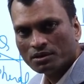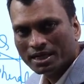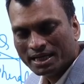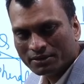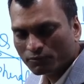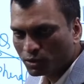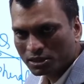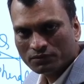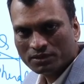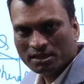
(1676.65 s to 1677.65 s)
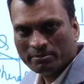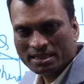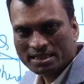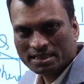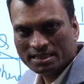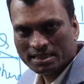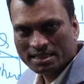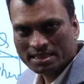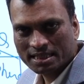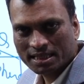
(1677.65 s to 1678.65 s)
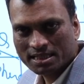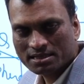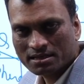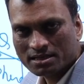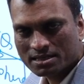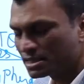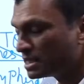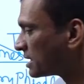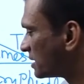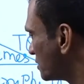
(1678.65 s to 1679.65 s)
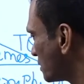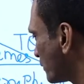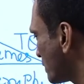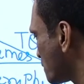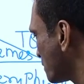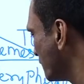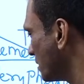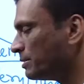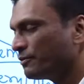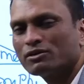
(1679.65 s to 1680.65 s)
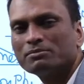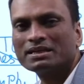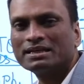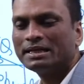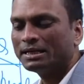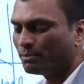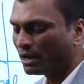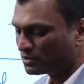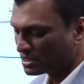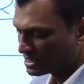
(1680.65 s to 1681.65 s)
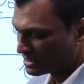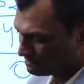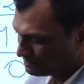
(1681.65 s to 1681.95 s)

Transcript: in whatever dimension it is there is asked, then the question will be from the great powers,